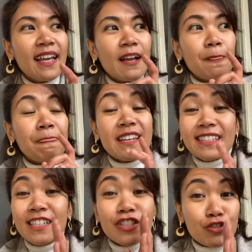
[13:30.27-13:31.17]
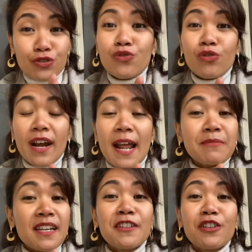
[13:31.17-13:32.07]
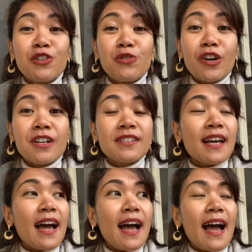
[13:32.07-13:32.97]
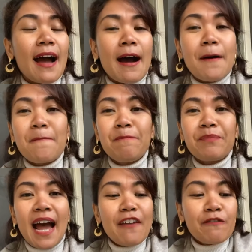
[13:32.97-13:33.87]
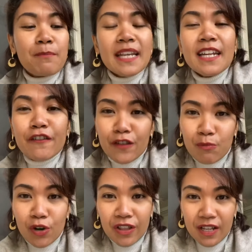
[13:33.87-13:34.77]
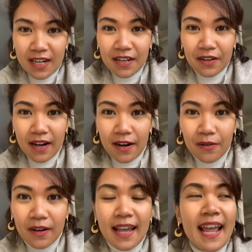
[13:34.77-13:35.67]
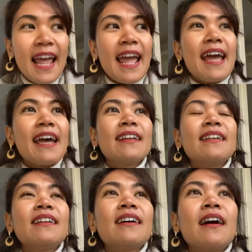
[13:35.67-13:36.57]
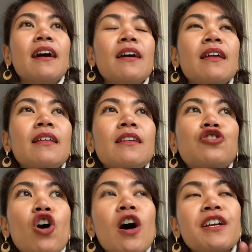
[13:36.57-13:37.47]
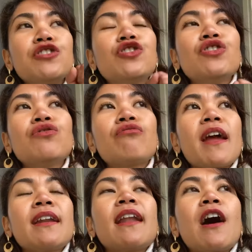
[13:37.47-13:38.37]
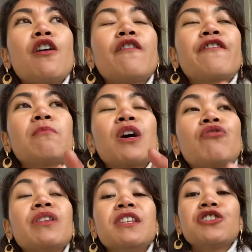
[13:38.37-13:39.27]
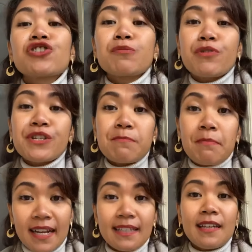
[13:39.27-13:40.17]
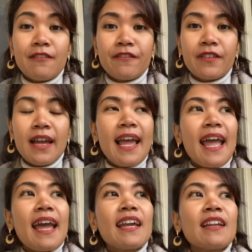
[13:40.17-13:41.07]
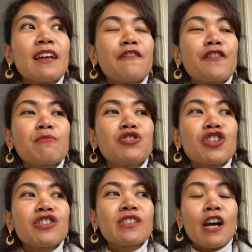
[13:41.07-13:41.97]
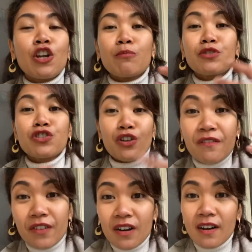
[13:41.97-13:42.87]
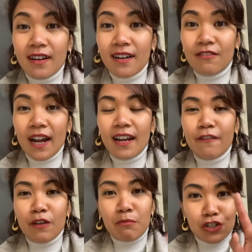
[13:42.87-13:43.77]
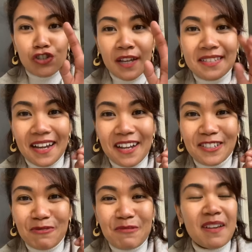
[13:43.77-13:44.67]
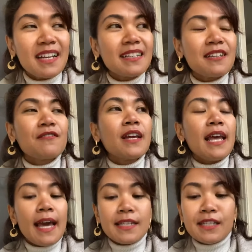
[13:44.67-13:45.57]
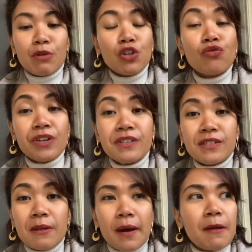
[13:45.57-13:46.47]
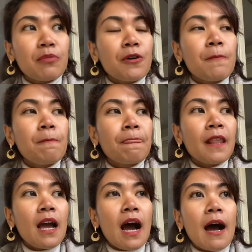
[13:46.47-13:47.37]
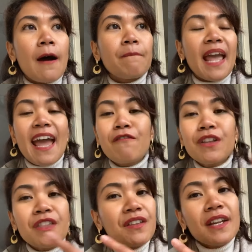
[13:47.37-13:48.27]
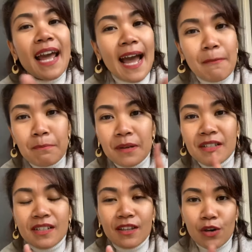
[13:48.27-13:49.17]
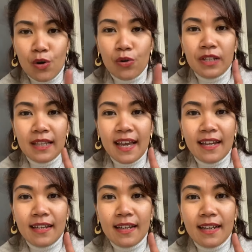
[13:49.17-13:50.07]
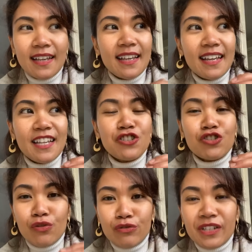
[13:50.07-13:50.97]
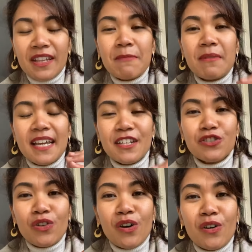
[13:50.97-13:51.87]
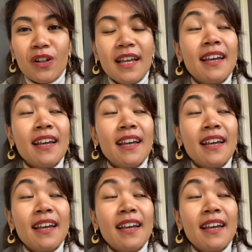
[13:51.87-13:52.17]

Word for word: This is true, and I'm telling you because um, I've been here for more than a year now. And talking to you right now from a religious perspective and from just an observer, right? From a Gentile's perspective and someone who reads the Bible, um, everything that happens in the Holy Land, in Jerusalem, in Israel,